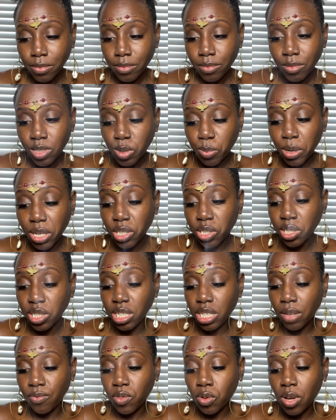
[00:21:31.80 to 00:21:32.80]

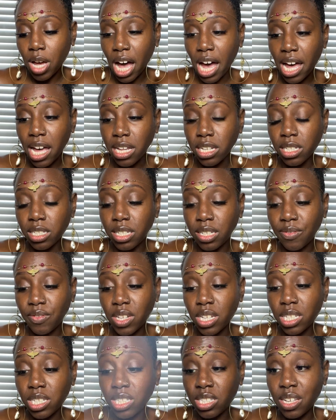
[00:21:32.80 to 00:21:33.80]
especially if you got
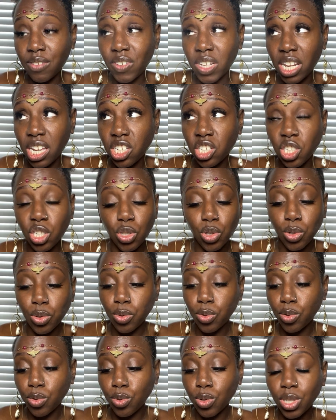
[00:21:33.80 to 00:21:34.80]
divination
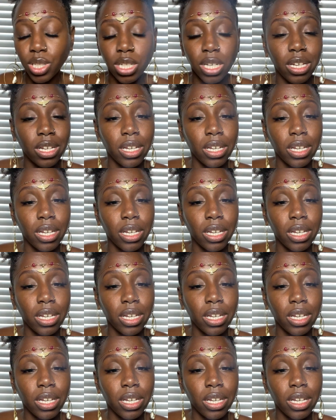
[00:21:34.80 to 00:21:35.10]
tools.